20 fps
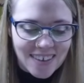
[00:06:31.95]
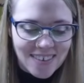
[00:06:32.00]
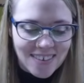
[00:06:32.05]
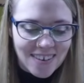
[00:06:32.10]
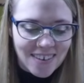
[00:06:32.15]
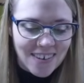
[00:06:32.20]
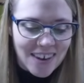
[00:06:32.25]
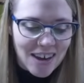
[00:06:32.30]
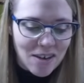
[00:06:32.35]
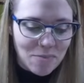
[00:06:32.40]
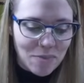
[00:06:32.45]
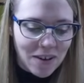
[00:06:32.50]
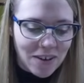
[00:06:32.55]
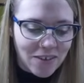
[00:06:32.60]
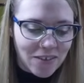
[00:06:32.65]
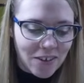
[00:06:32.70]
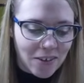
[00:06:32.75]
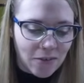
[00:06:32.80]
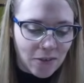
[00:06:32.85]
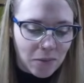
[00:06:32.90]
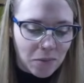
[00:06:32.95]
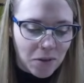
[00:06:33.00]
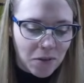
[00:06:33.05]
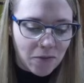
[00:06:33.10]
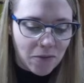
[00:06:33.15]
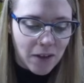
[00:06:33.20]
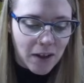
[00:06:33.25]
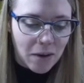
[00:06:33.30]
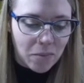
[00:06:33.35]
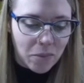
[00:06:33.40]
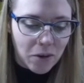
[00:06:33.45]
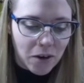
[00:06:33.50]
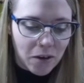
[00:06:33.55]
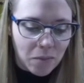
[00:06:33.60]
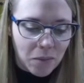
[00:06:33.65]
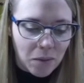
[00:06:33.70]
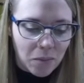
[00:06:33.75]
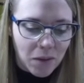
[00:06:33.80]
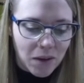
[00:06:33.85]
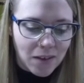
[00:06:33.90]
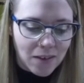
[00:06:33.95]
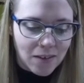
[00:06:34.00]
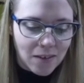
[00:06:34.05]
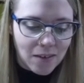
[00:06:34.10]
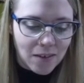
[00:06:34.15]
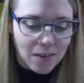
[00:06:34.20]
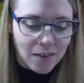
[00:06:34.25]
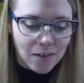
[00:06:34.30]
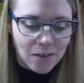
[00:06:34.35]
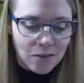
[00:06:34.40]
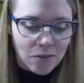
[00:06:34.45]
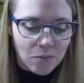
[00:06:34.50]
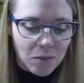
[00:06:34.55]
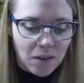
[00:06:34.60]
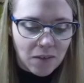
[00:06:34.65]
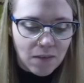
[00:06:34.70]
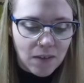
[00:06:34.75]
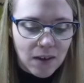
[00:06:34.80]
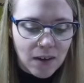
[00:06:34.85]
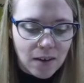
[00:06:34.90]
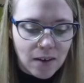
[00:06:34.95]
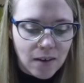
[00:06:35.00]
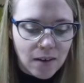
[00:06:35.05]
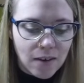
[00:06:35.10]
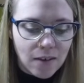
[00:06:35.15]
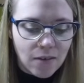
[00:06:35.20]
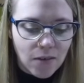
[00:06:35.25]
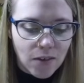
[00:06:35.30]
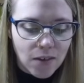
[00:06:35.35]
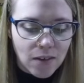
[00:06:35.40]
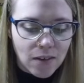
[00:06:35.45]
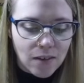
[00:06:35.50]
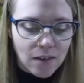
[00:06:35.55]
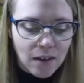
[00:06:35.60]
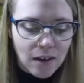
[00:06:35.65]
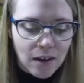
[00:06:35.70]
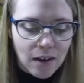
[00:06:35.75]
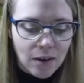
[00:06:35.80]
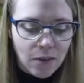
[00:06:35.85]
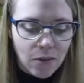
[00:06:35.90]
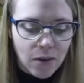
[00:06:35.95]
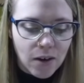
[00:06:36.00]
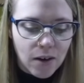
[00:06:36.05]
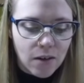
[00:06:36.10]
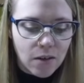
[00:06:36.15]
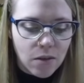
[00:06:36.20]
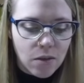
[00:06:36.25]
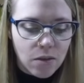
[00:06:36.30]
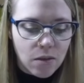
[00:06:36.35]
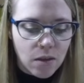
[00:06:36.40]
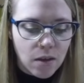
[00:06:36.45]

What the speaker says: so I'm measuring from the flat part of my pencil to my finger for this eye width.